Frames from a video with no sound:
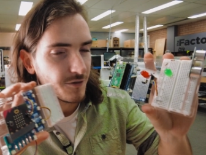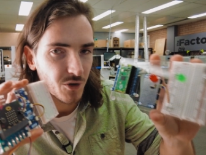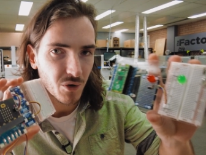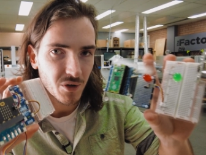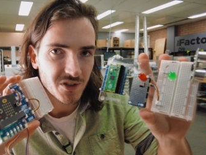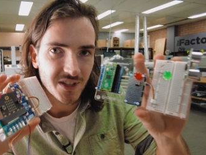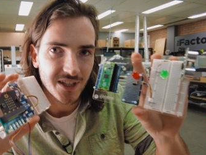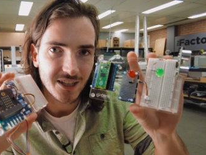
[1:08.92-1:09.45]
Of
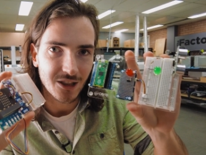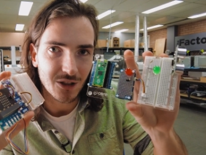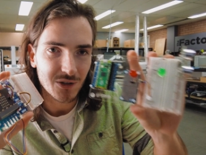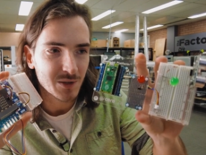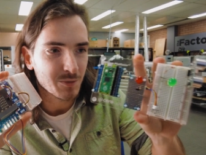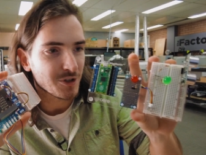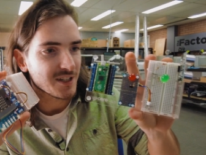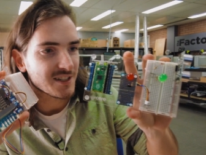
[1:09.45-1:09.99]
course, it
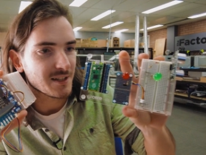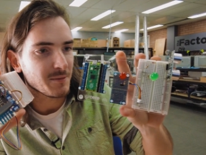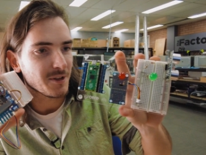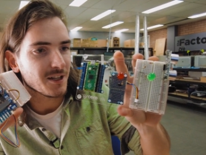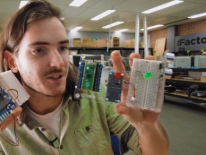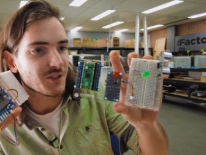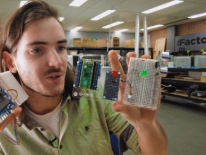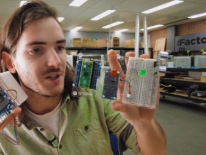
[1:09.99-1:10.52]
looks pretty
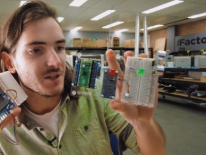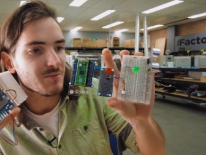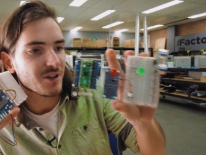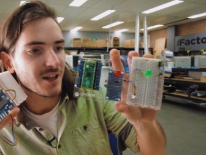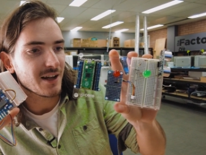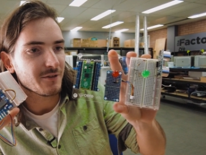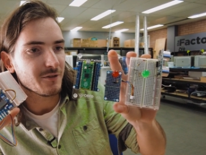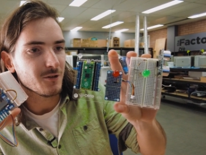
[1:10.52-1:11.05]
similar to the
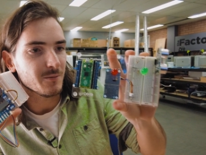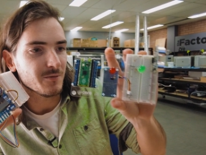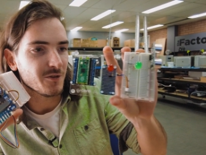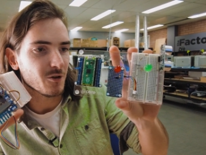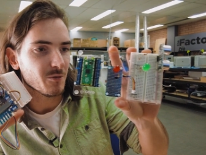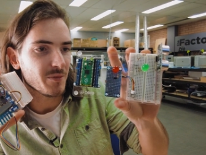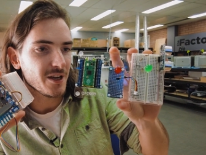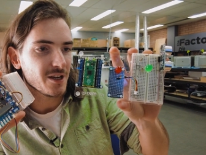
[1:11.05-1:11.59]
platform
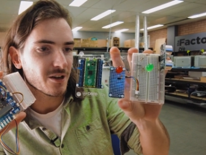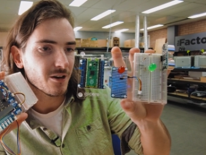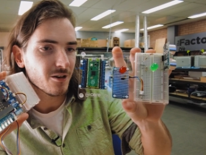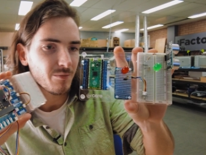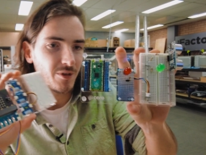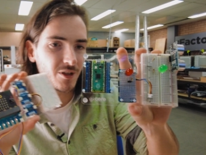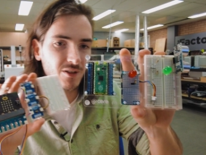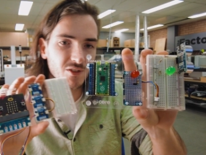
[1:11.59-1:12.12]
for
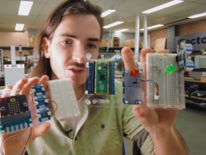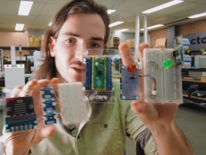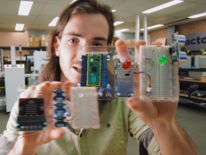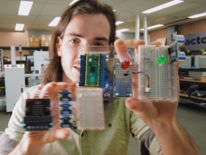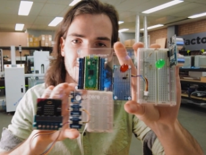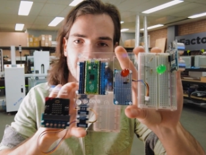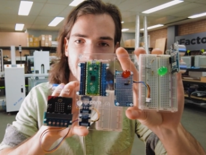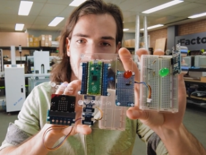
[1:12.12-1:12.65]
Pico because all
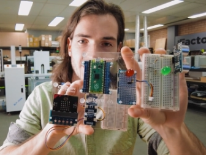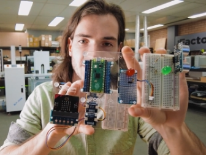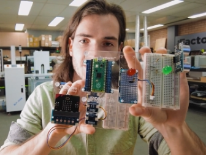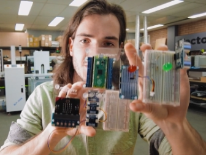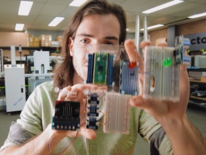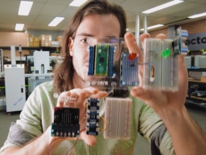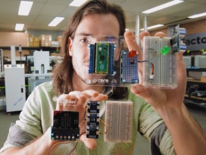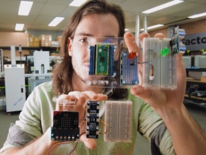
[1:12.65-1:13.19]
I really had to
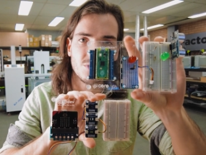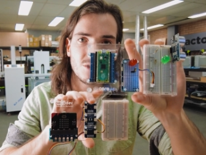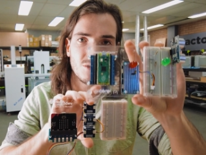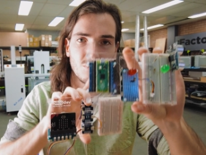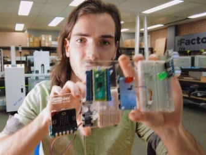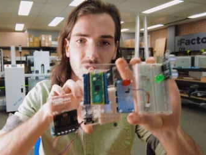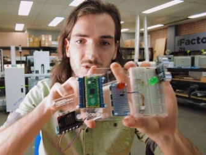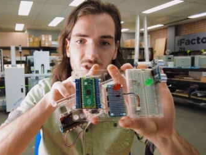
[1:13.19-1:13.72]
do
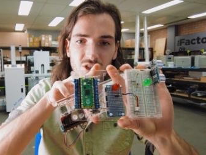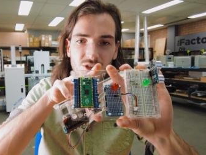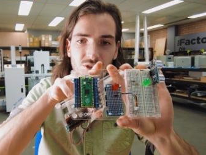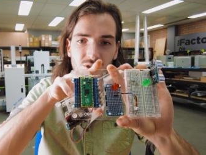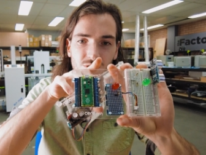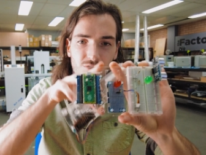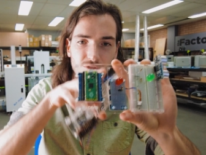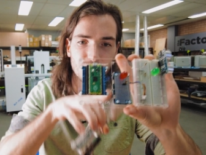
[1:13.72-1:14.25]
was
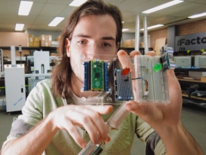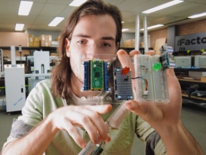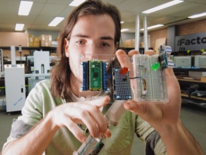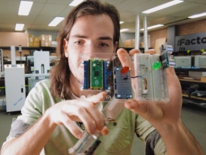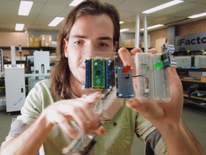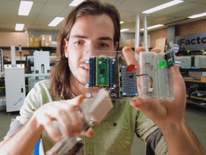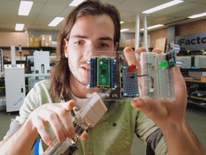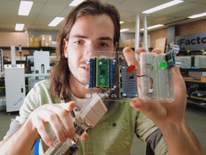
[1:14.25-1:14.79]
to
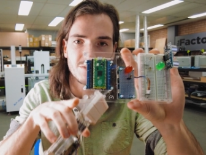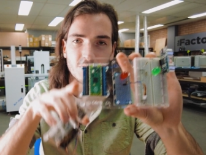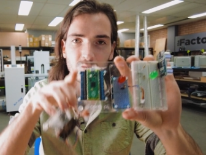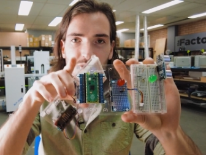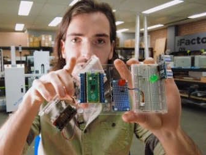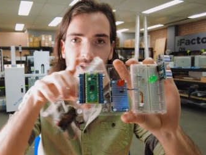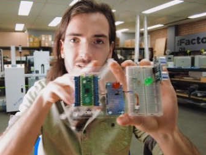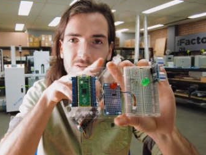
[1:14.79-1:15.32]
remove this
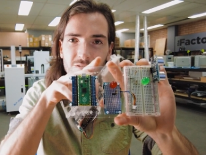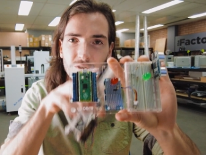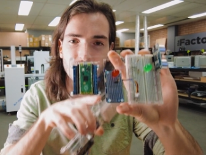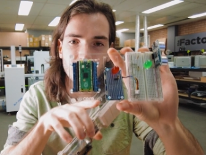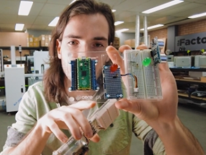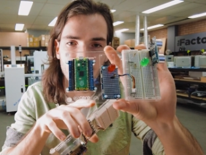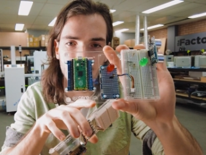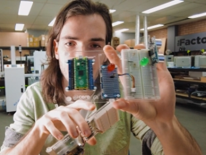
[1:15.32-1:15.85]
footprint for
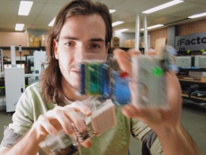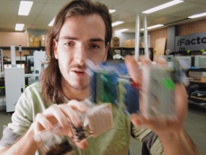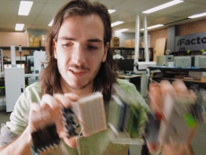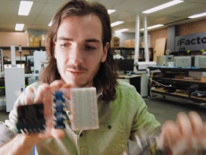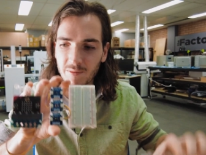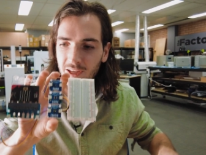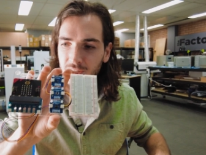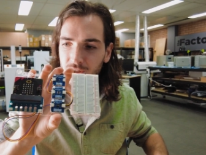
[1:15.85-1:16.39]
the Pico
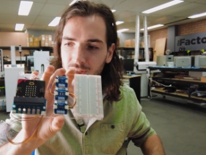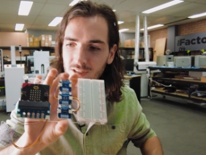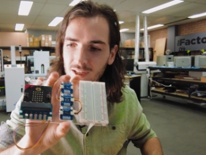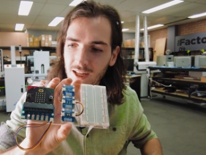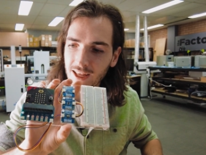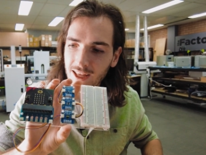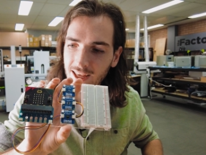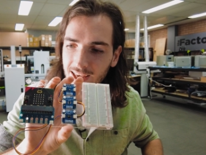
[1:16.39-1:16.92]

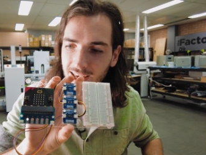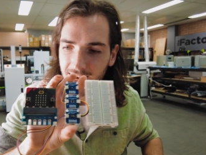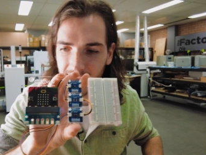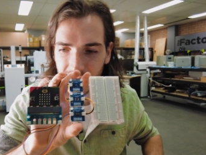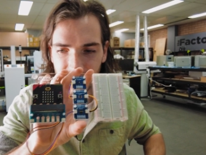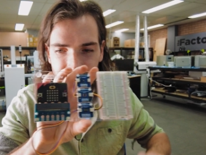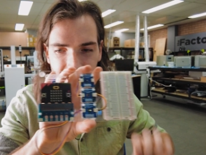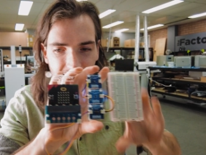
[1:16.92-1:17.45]
expansion
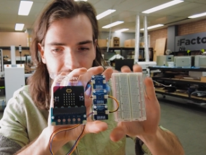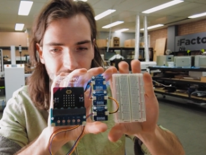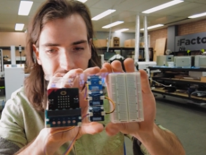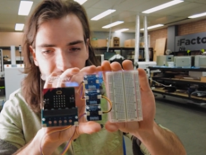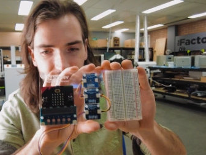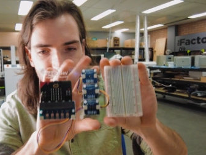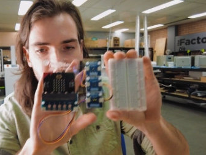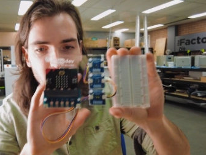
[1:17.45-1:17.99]
and add
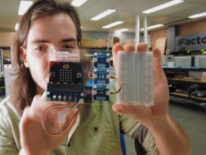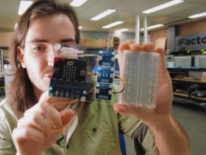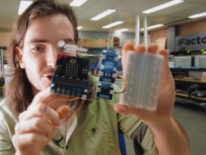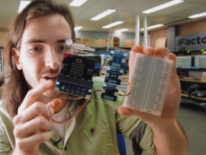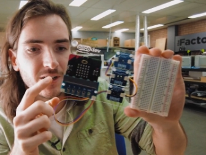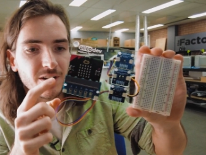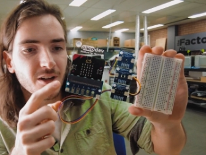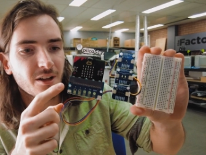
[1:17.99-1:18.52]
this
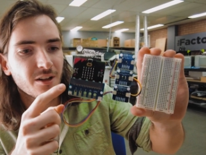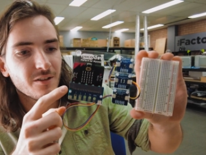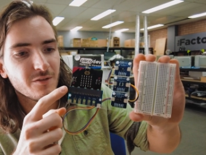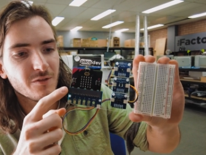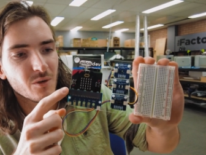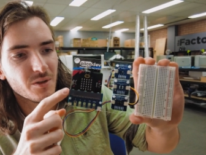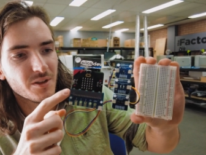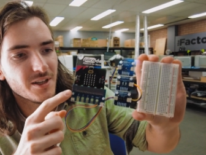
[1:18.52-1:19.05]
footprint
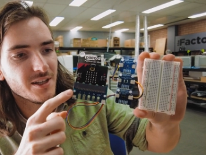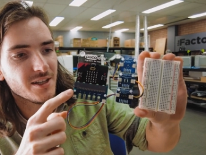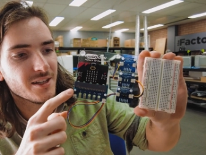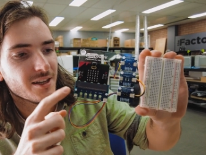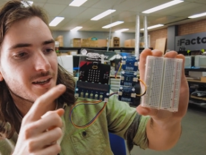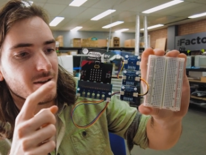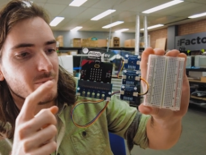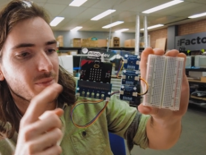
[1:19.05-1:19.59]
for the
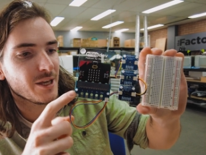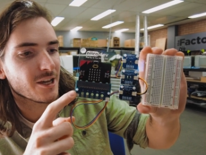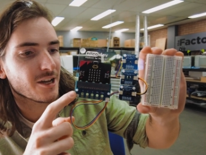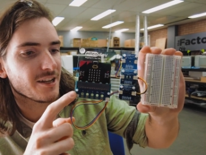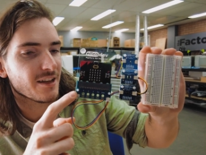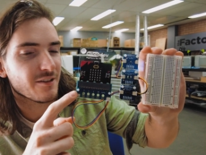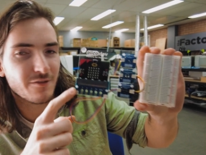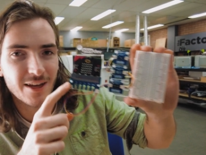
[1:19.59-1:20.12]

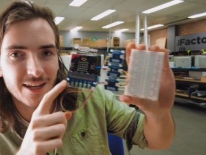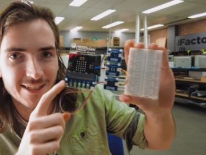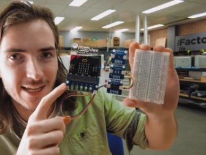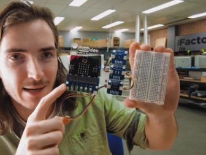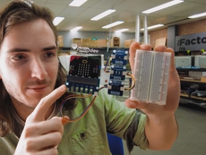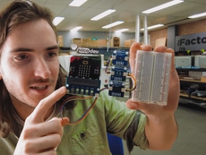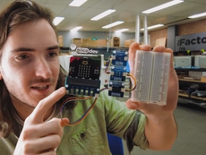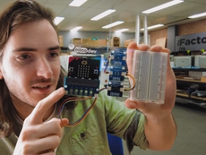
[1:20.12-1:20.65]
PiicoDev
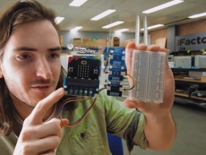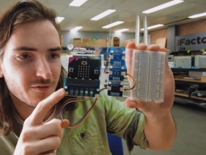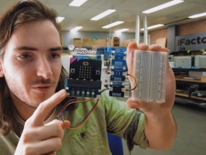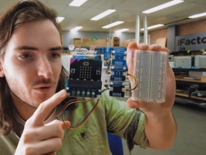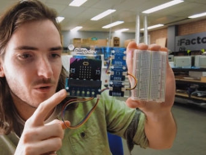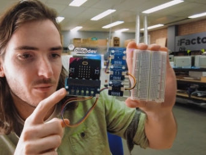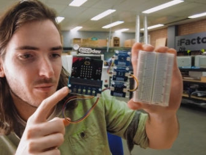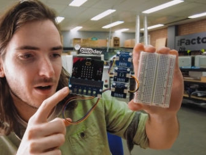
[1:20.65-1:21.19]
adapter
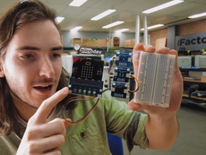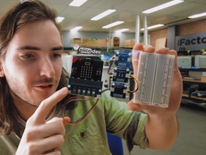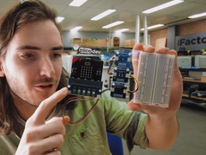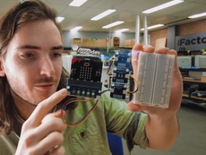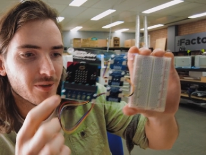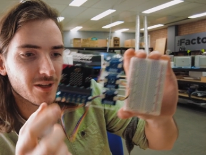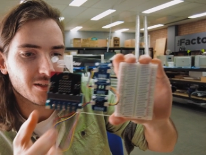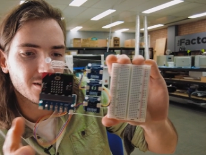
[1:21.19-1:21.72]
for
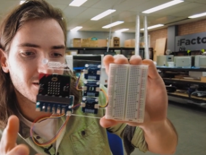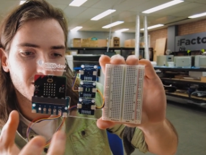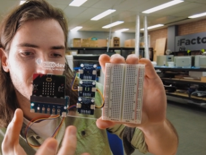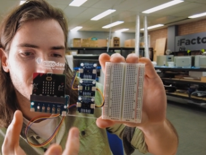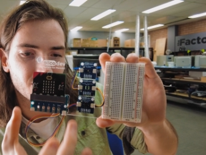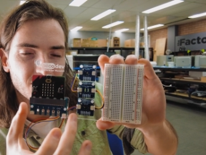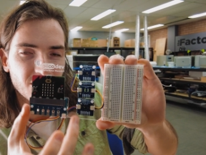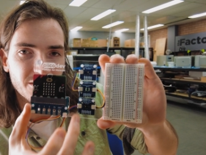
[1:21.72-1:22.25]
Microbit,
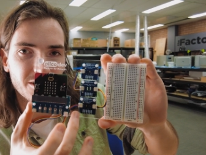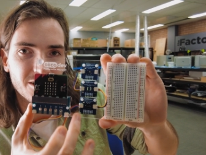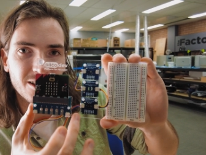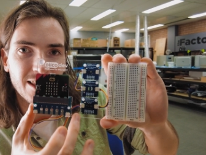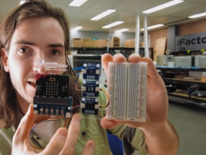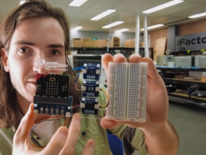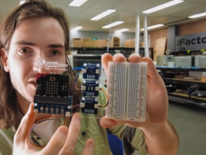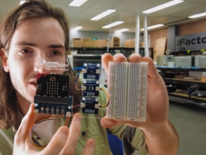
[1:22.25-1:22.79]
just on the
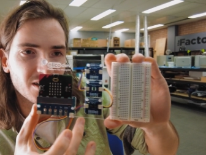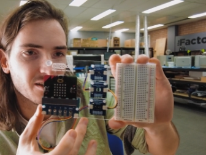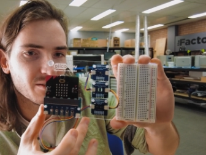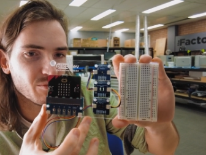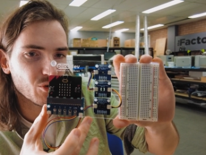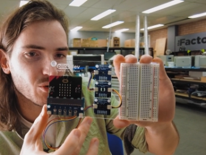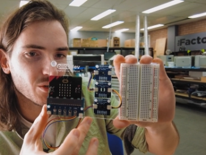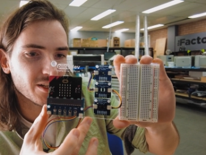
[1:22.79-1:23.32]
left side of
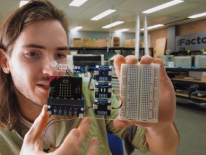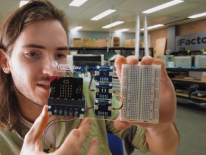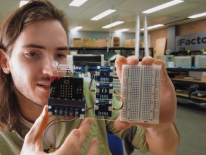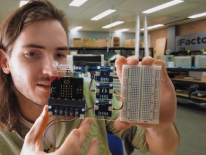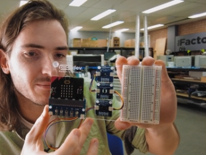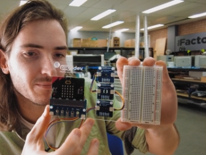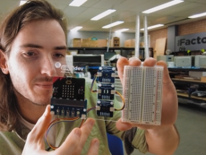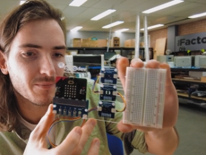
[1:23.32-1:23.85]
the board here.